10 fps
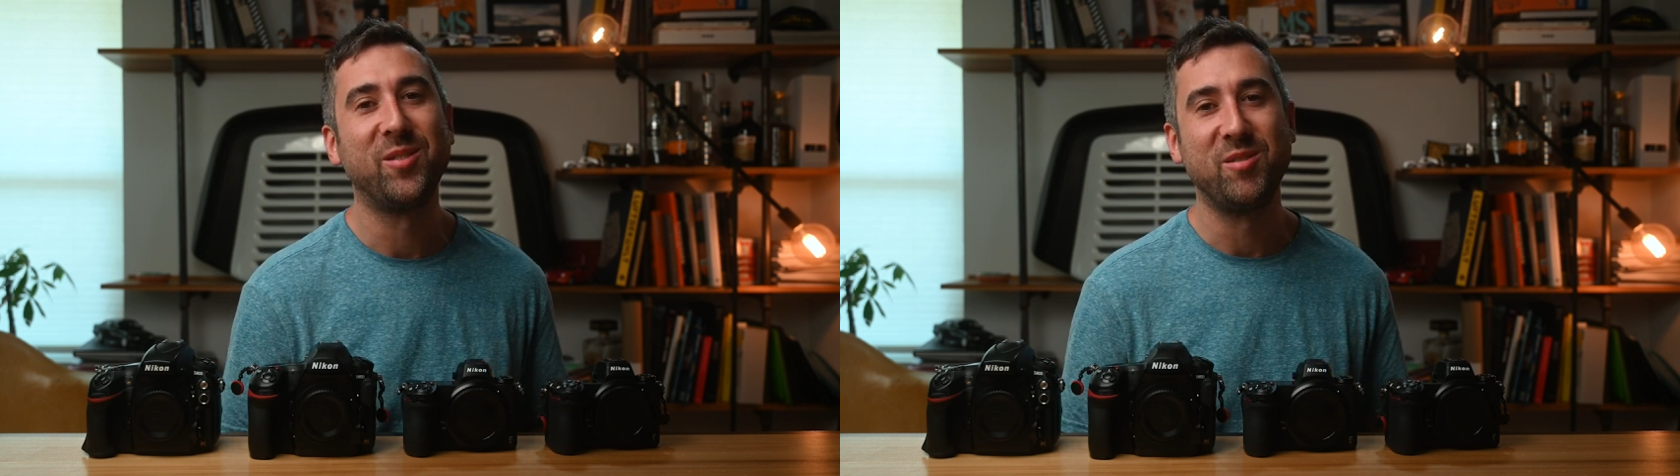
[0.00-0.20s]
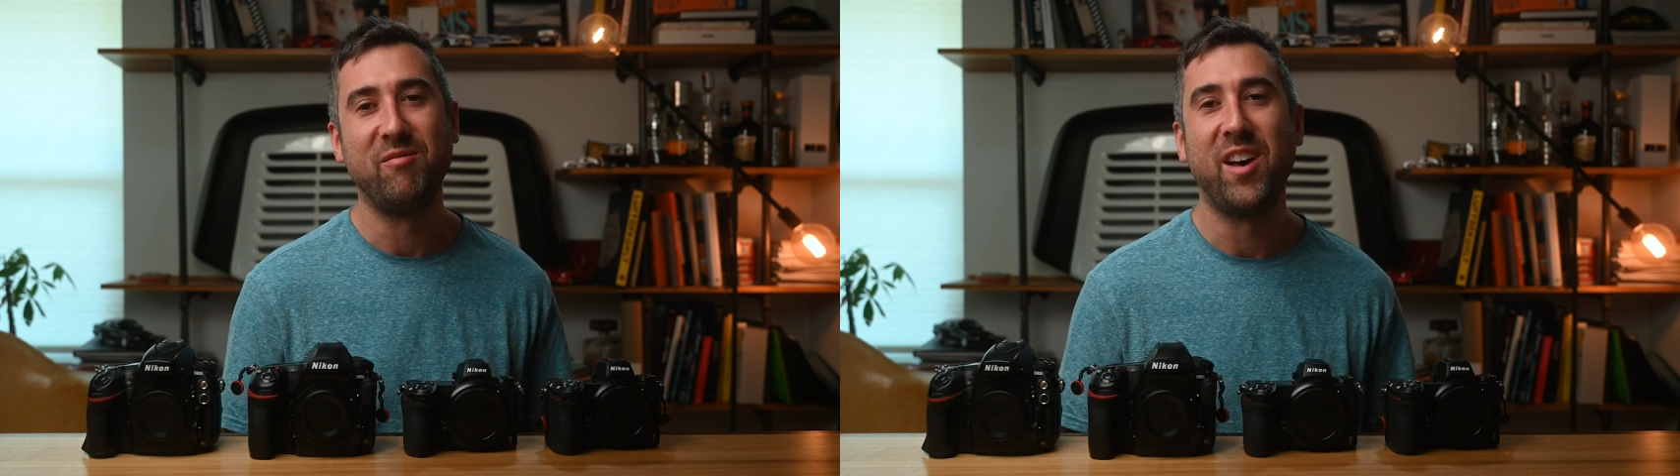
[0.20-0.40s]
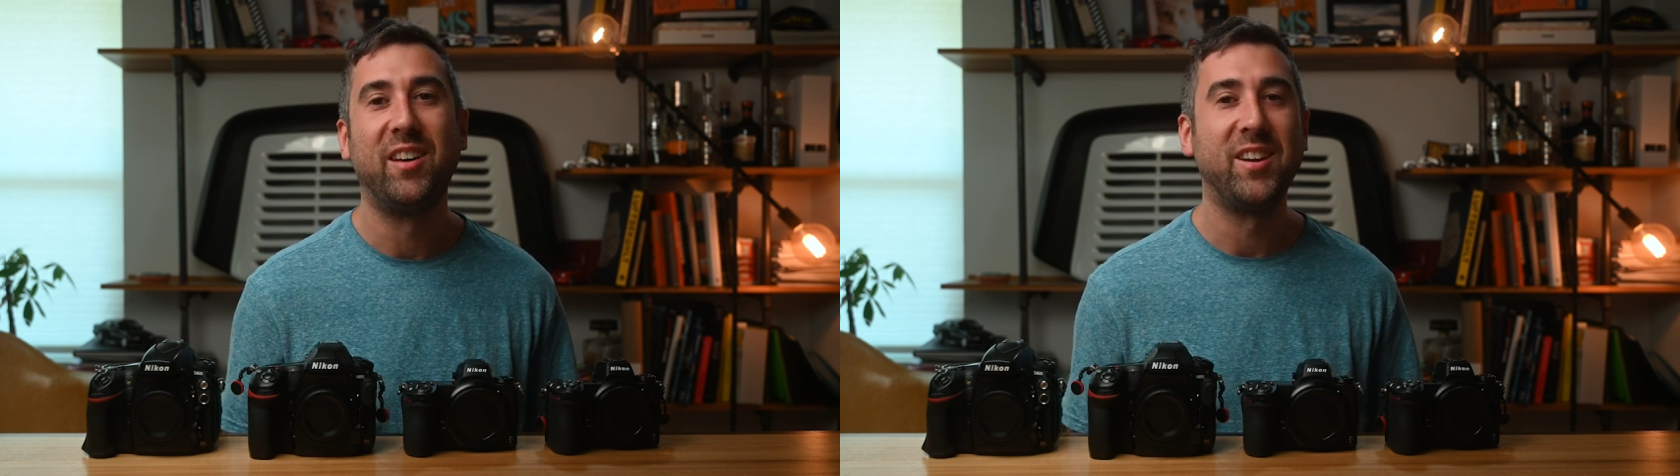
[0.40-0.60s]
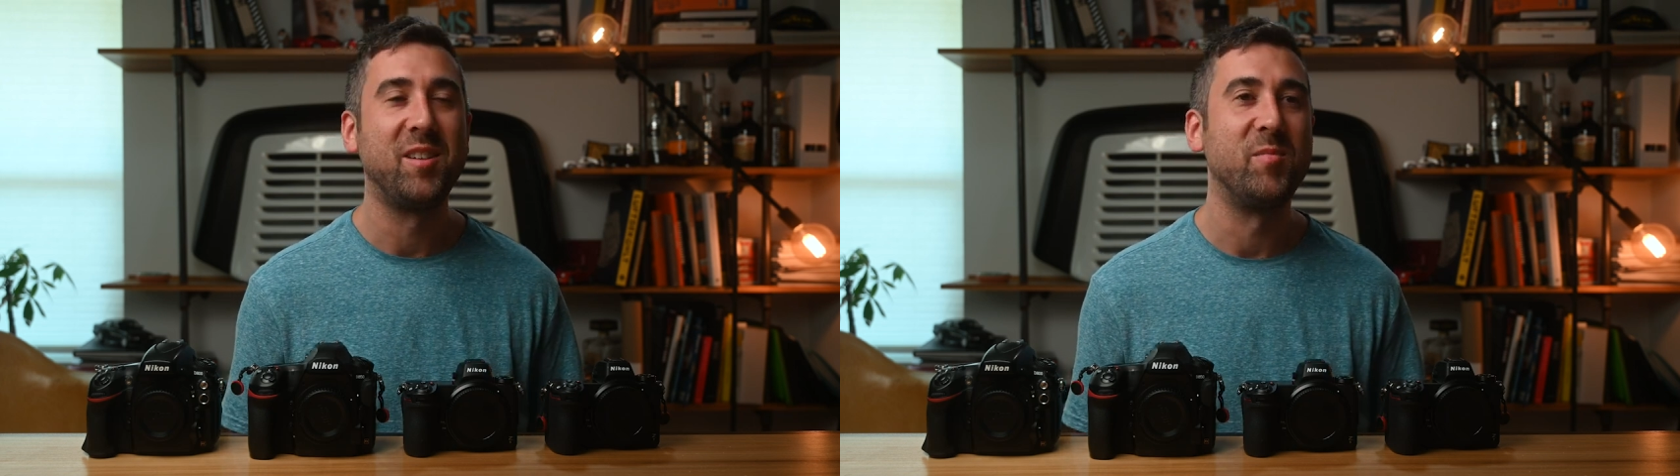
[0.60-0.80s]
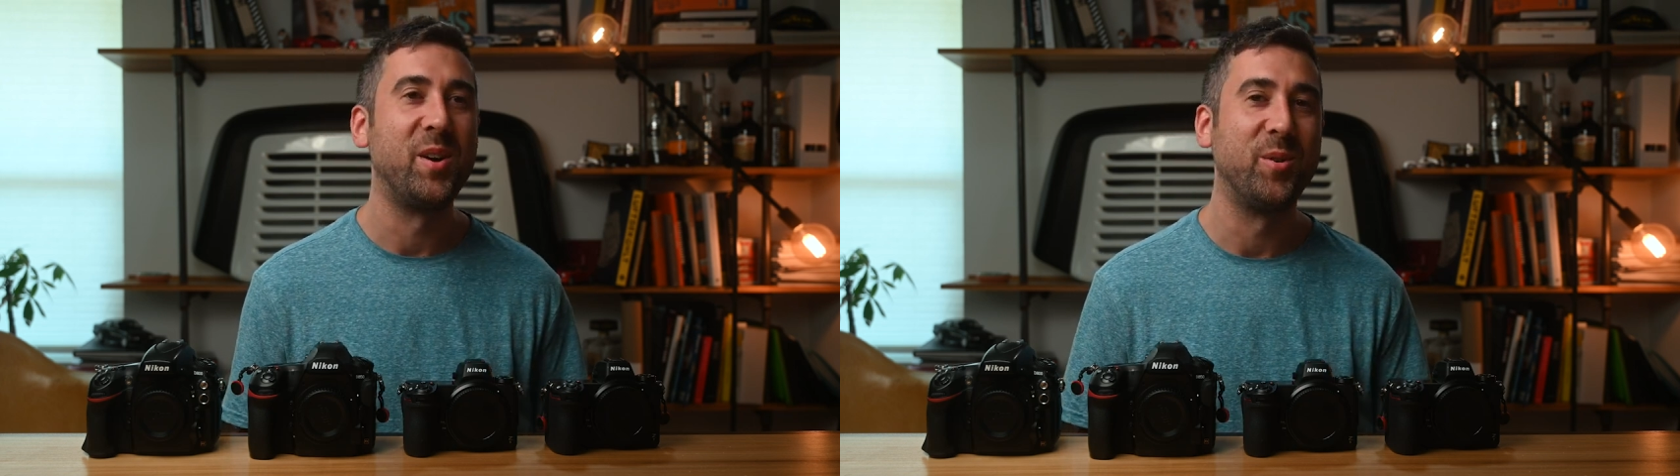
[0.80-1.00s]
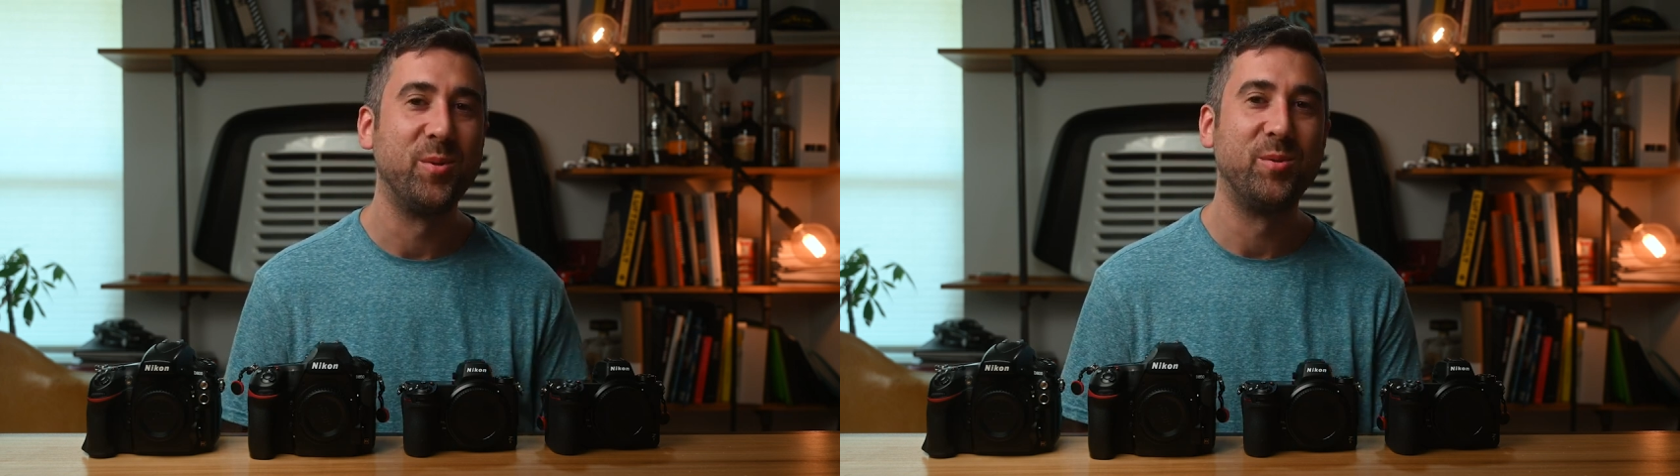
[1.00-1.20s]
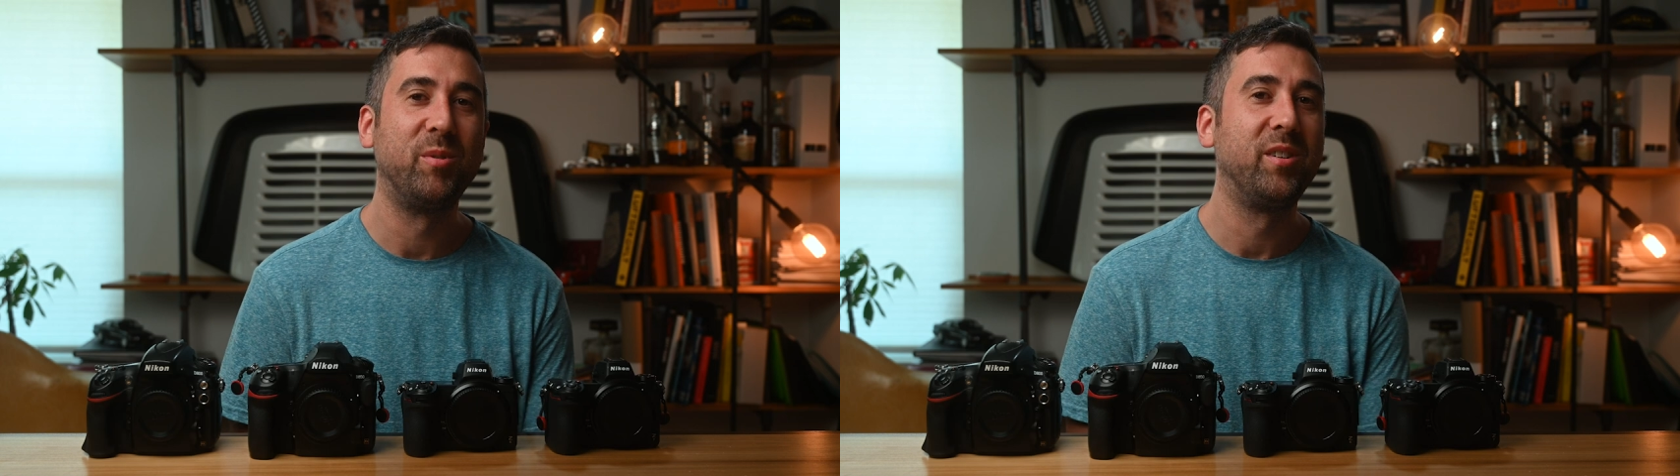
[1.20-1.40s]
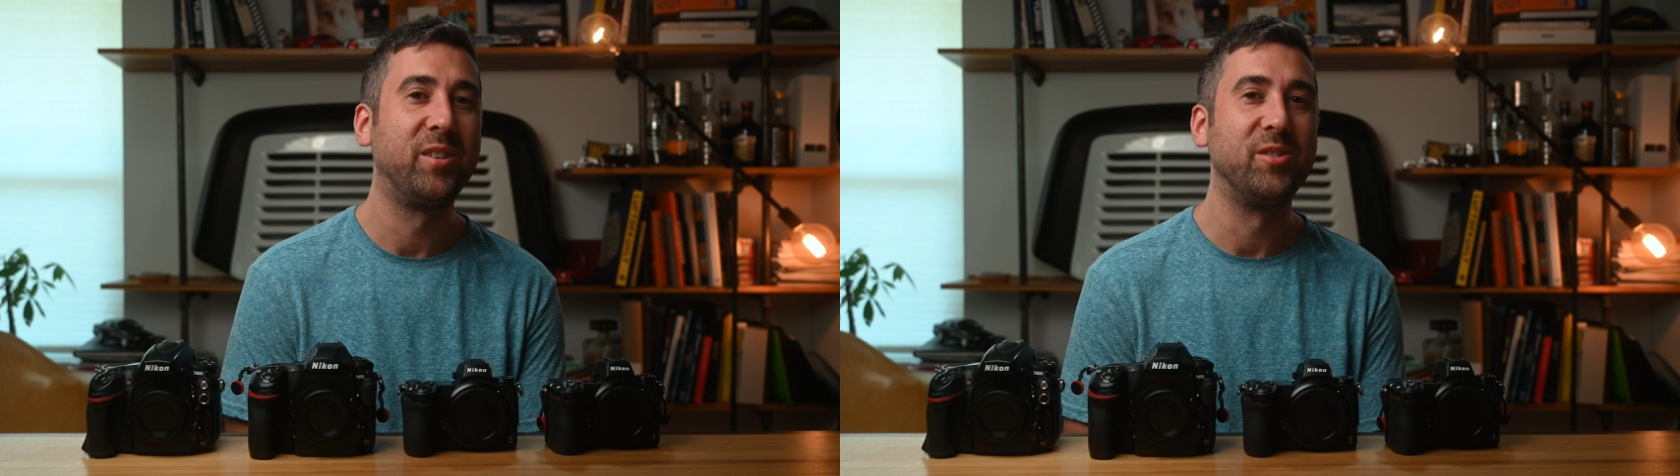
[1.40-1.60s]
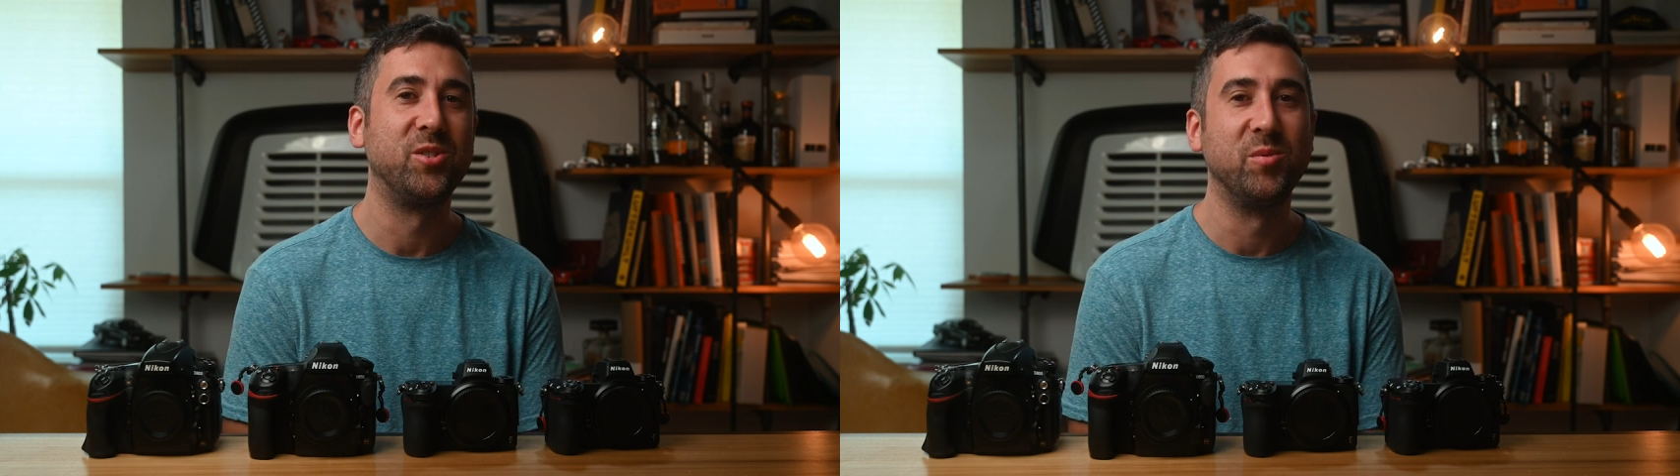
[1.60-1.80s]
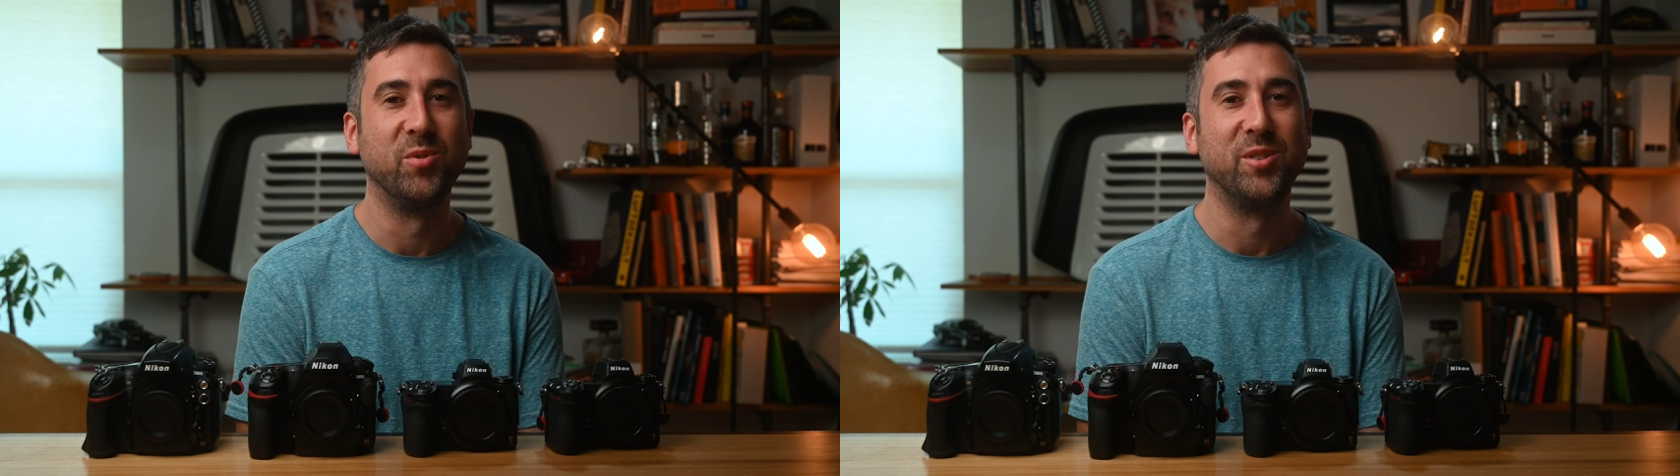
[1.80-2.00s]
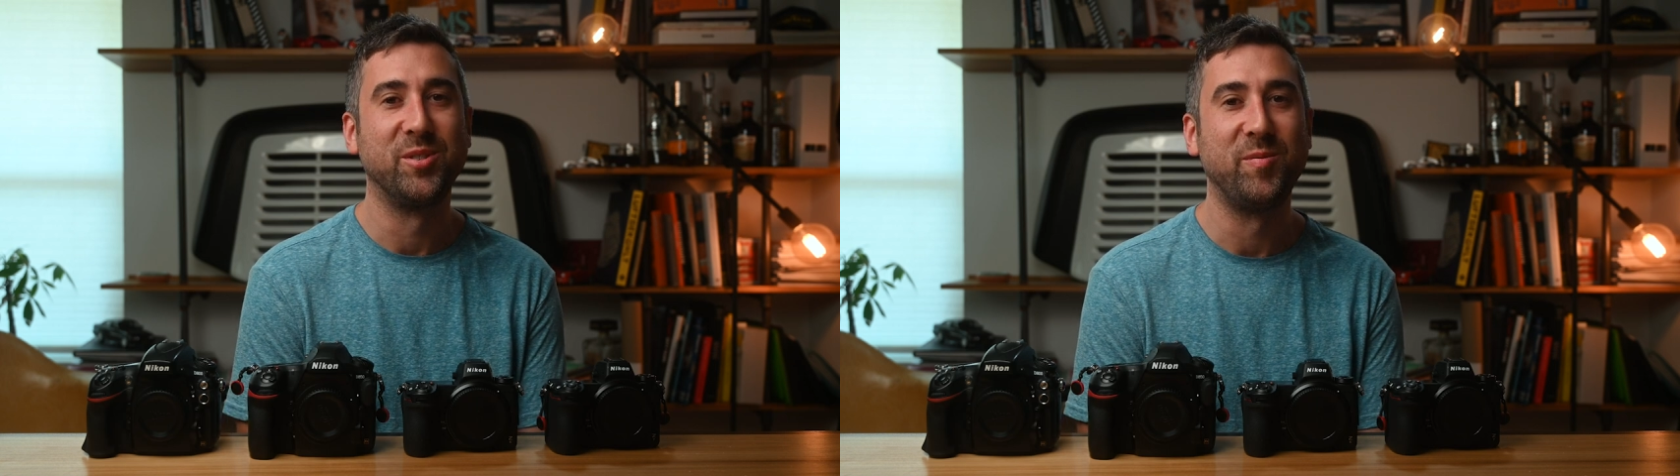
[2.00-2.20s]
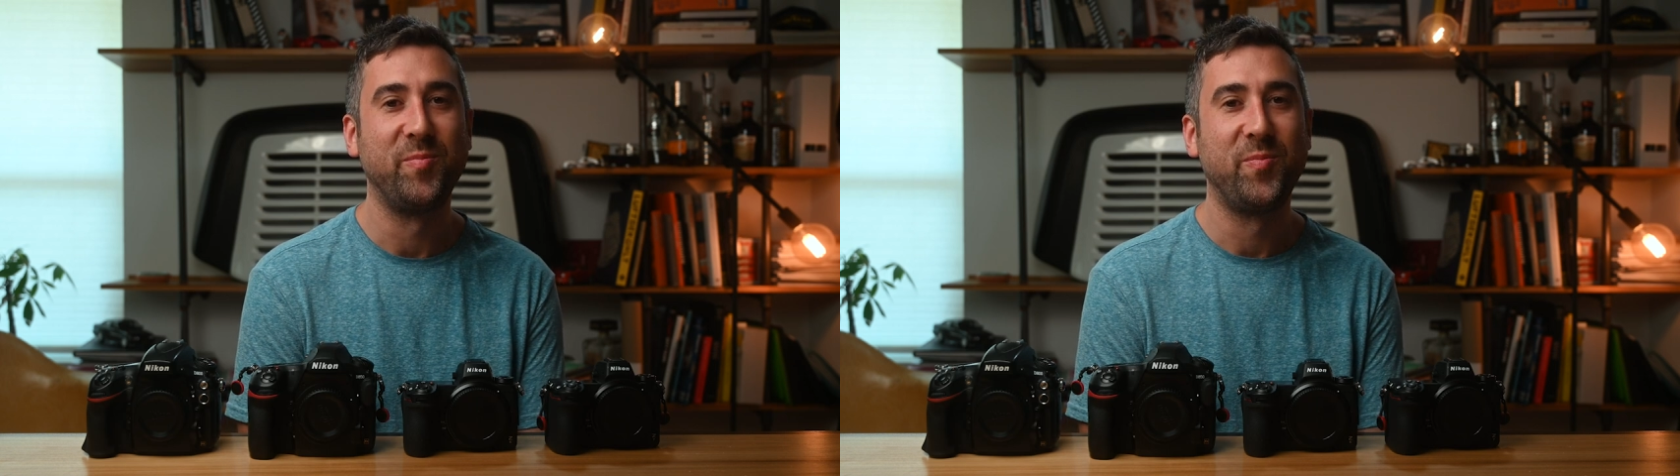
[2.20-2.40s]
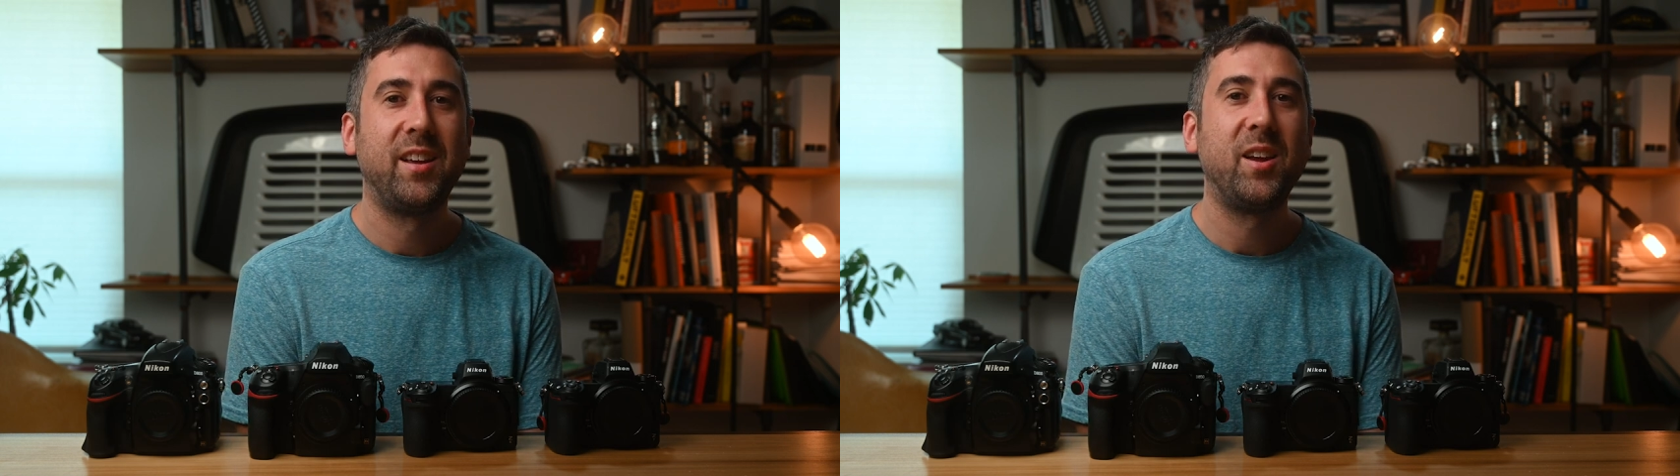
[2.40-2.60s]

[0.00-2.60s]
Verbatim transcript: to validate my own consumerism.